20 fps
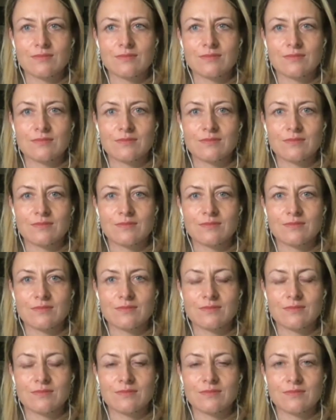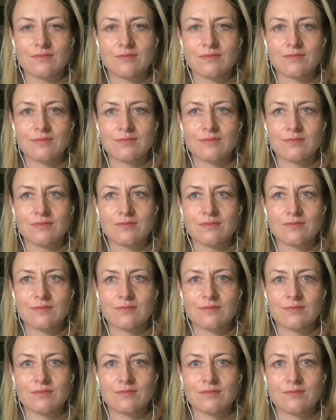
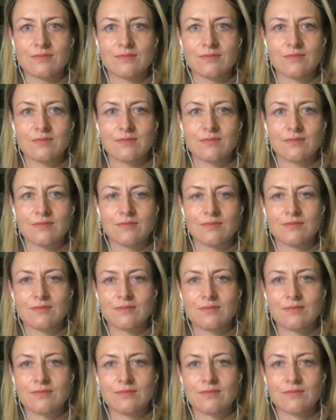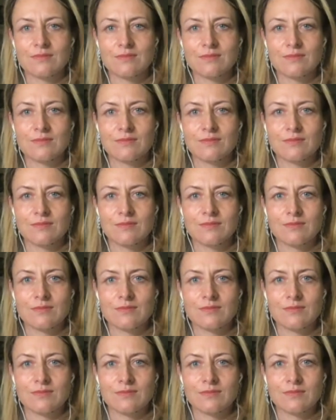
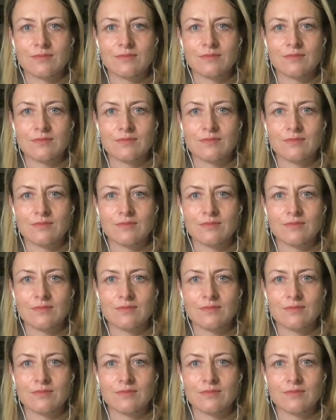The person shown says nothing.